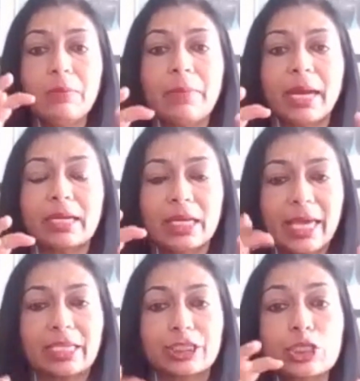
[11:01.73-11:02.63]
metal
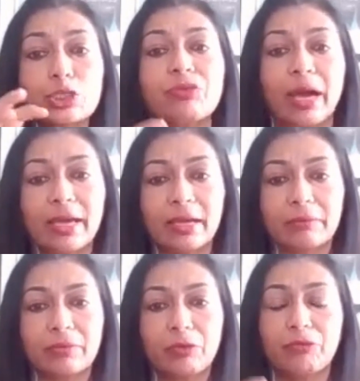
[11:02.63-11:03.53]
catches fire
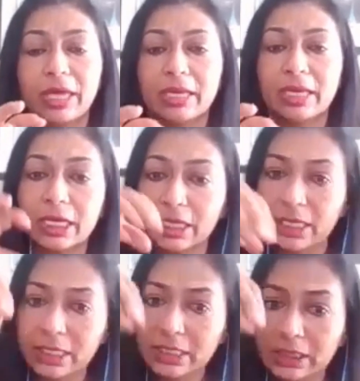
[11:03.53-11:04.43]
when it
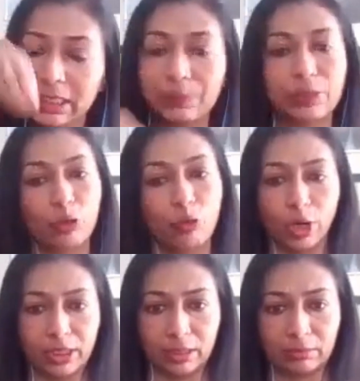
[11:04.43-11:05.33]
is dipped in
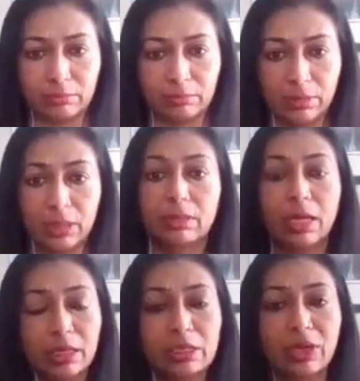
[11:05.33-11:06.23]
water.
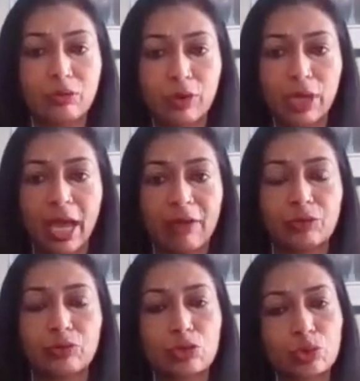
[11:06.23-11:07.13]
That is why we have
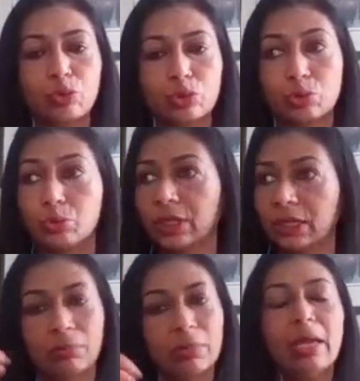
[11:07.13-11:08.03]
to store
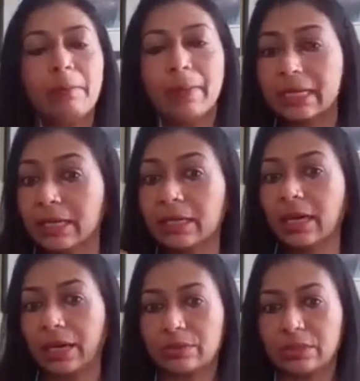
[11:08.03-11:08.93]
sodium metal in
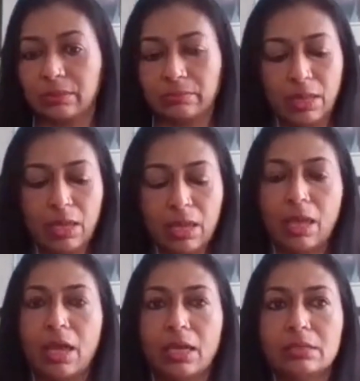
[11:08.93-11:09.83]
kerosene.
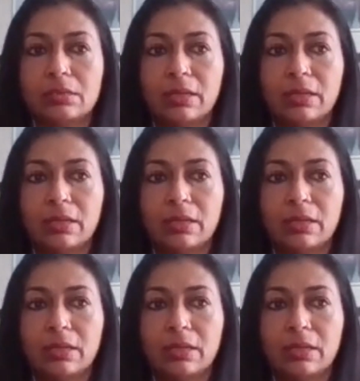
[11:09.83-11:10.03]
And